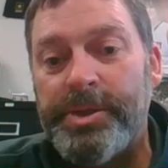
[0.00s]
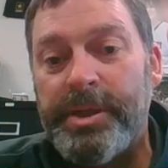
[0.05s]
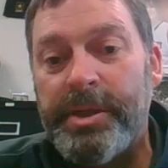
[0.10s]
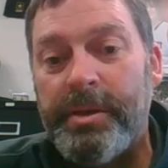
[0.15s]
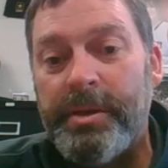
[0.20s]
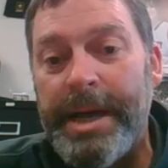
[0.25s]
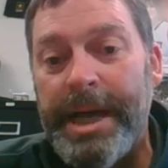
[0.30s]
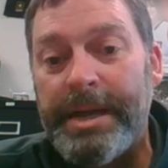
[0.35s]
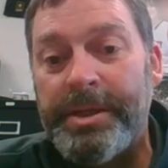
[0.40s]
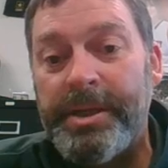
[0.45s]

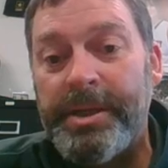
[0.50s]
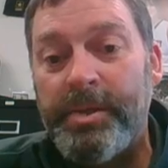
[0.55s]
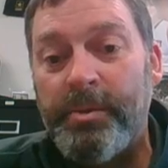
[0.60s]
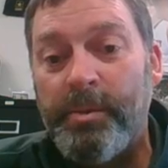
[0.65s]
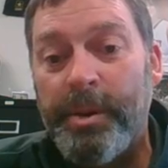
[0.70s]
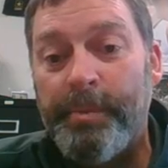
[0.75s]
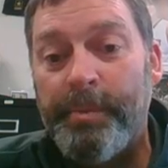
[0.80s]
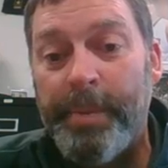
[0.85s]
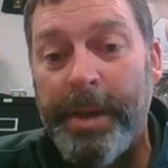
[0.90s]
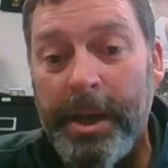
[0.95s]
interacting
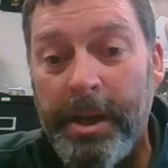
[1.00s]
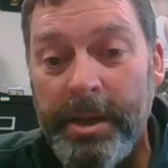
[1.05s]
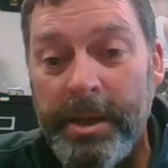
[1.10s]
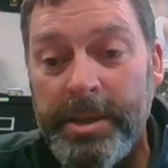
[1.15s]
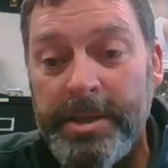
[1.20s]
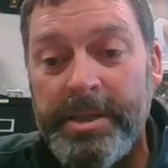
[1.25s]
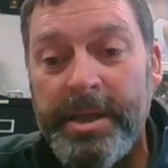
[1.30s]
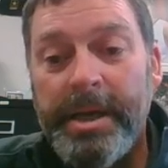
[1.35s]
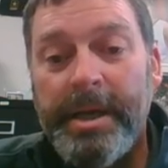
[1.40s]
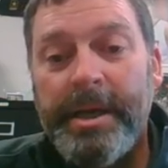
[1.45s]
with
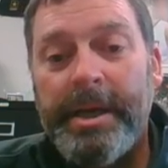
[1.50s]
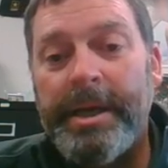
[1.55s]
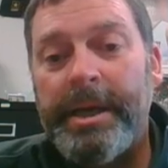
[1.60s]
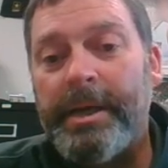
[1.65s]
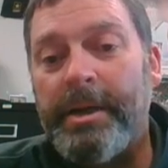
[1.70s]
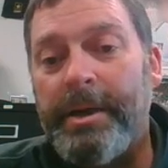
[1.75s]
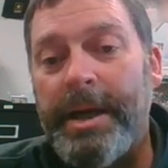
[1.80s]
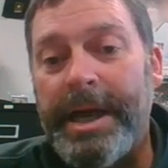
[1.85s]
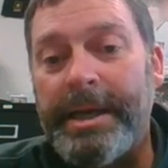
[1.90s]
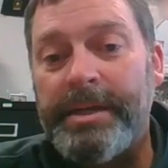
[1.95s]
parents,
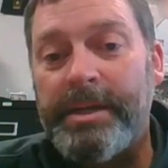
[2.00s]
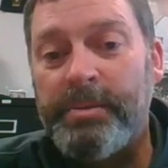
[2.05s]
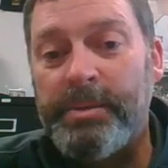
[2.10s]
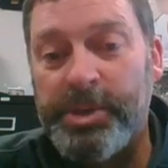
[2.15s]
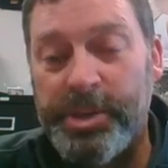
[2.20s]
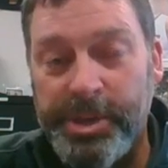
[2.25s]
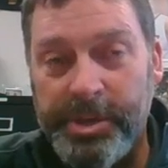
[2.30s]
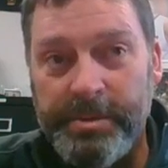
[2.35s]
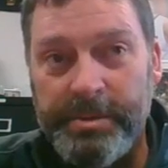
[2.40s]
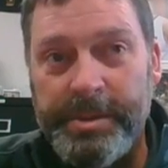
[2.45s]
interacting with
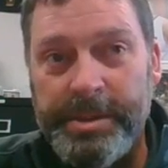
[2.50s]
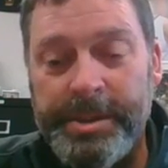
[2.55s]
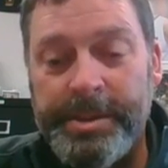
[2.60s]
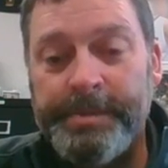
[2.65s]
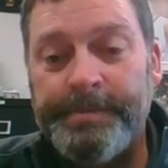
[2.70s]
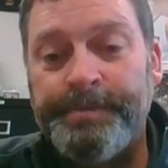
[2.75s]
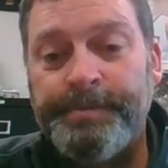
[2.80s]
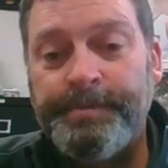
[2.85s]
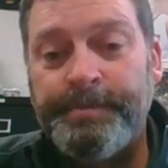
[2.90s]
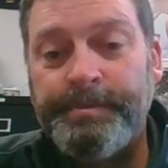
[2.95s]
students.
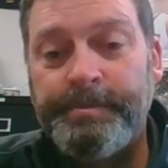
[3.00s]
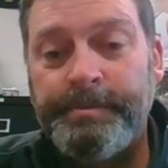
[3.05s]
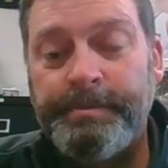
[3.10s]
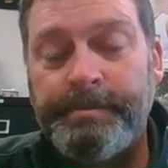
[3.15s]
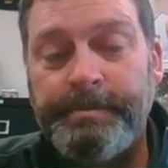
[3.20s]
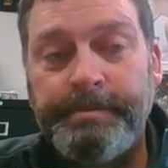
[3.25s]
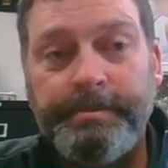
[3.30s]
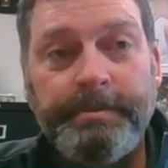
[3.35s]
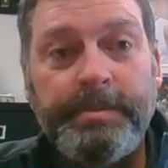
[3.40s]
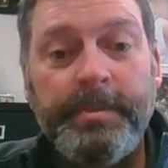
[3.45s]

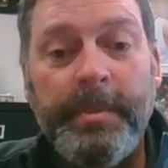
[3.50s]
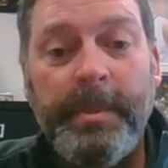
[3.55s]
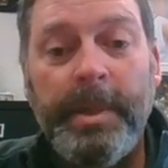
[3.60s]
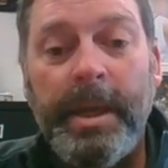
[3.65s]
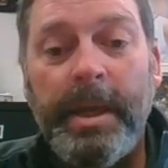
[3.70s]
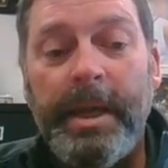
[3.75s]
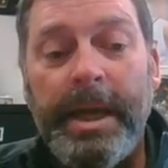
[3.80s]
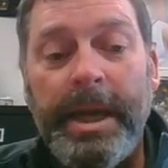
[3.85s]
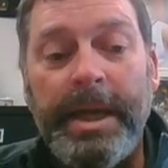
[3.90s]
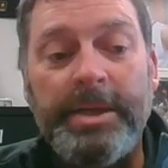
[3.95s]

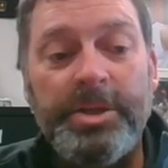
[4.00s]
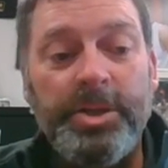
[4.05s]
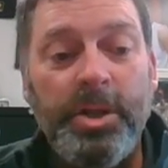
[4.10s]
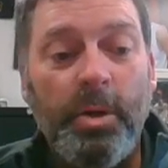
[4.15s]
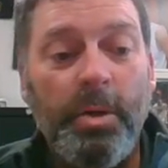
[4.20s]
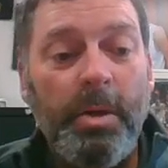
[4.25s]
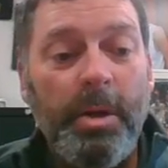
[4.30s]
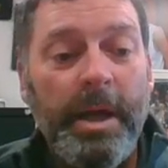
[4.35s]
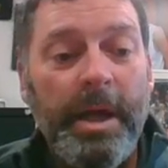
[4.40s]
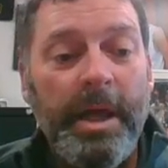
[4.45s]
And
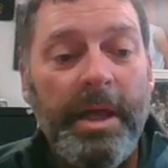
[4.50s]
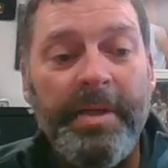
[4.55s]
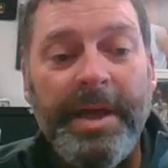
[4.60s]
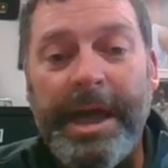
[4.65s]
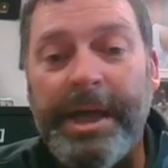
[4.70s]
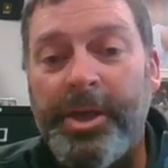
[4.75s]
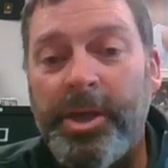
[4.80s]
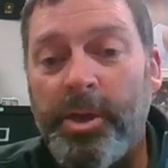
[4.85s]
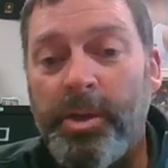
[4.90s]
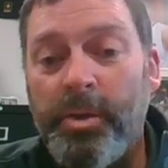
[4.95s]
so,
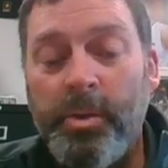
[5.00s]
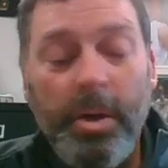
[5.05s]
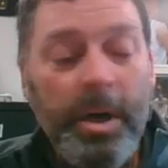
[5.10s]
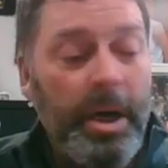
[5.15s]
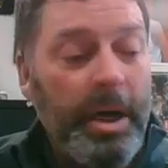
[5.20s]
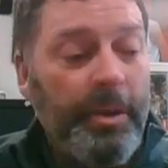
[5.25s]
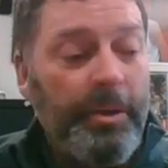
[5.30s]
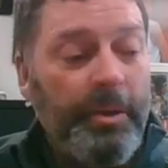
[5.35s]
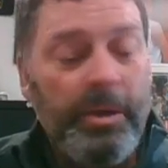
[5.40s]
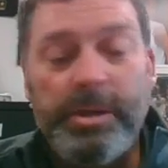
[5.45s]
thank you.
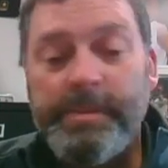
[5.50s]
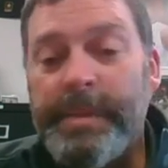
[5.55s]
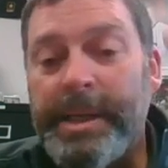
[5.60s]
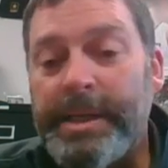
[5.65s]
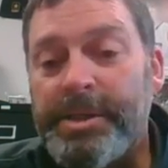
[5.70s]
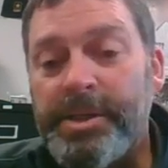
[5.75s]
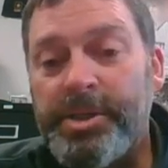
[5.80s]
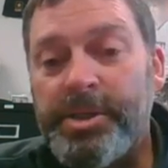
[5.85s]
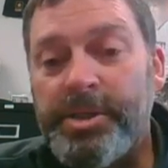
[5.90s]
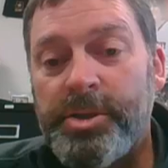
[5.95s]
Those
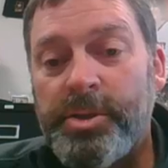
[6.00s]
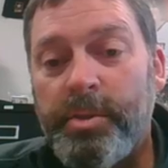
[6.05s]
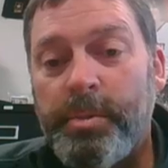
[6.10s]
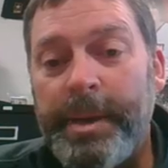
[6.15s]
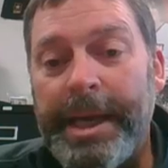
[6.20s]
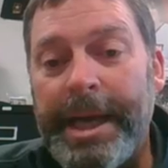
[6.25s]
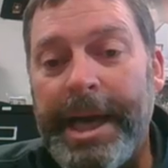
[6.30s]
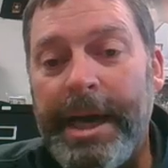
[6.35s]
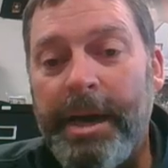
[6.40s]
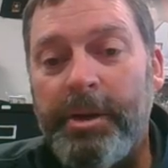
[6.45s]
messages will
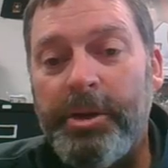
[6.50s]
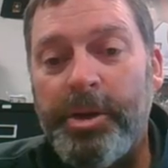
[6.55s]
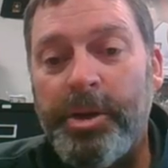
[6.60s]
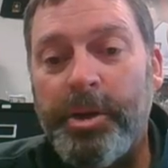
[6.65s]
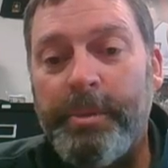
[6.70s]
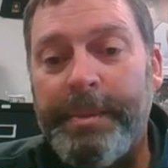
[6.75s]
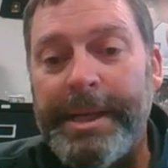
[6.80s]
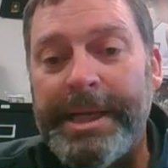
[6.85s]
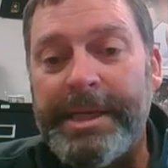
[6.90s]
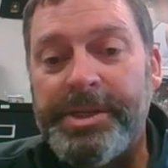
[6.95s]
be out. You're
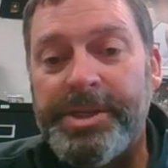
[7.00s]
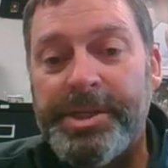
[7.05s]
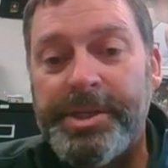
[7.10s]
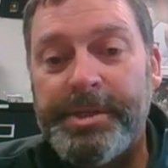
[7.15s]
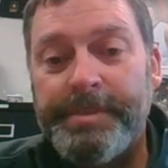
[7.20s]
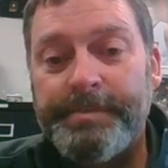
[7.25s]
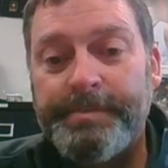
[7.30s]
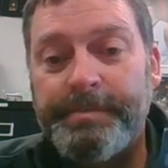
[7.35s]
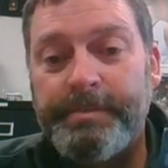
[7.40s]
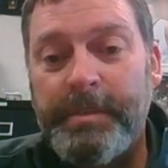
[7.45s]
missed.
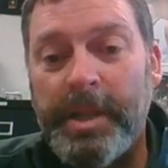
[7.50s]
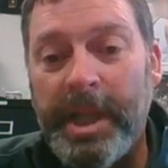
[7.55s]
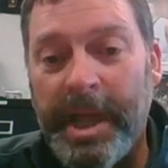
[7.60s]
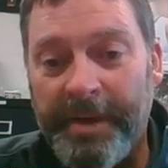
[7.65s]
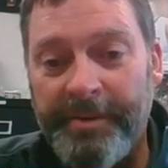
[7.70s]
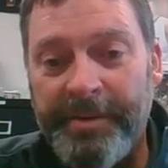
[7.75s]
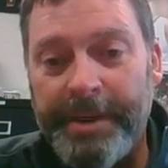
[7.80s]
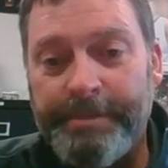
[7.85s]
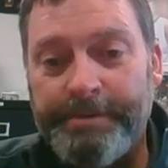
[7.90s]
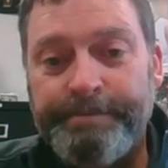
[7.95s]

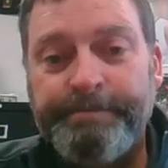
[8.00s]
Love you.